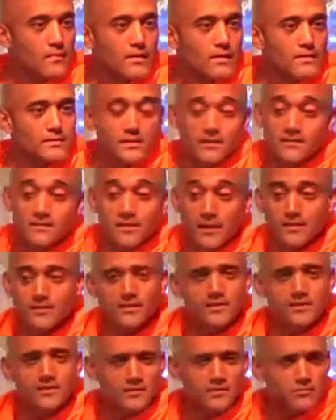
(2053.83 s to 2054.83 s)
See, it's not
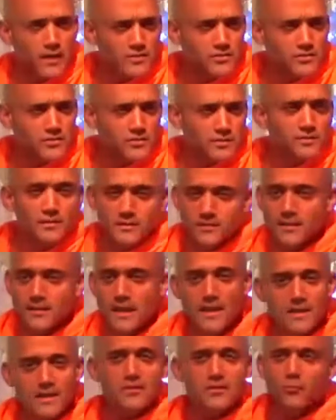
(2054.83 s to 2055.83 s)
just confession, it's
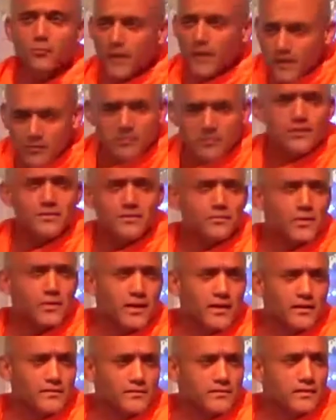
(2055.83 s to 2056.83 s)
anything, whatever's on your
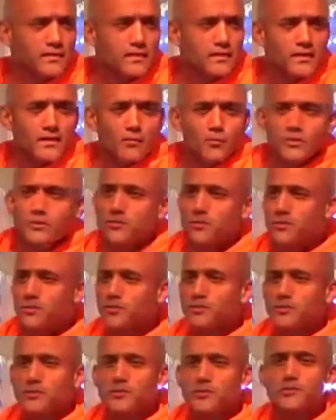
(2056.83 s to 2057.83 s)
mind, which you'll
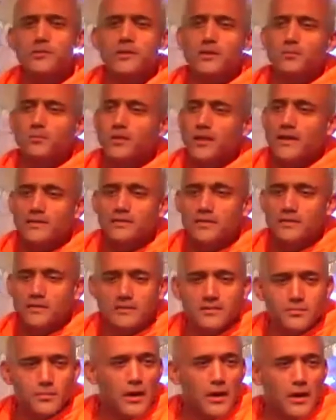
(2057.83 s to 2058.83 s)
usually complain to your
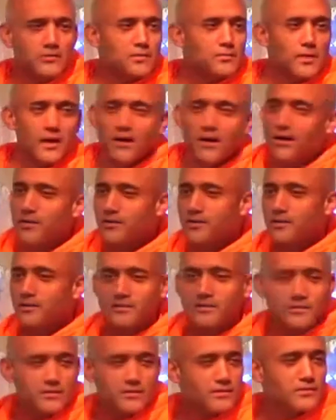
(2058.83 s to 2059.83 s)
spouse about or,
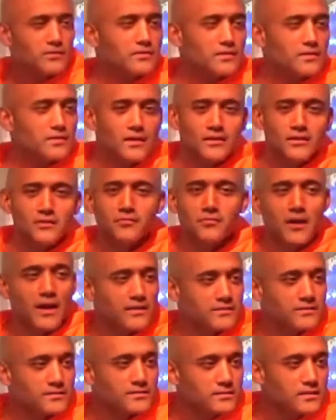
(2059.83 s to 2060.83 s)
you know, your
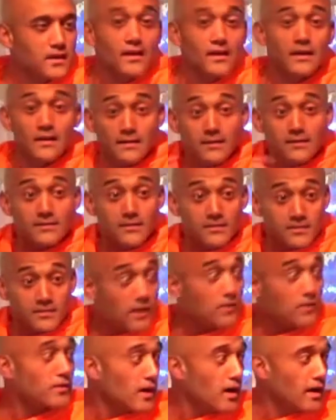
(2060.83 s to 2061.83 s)
friends. Just
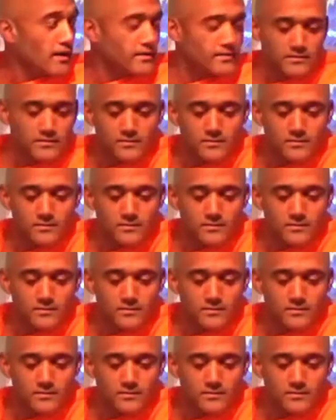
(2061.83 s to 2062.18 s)
tell God.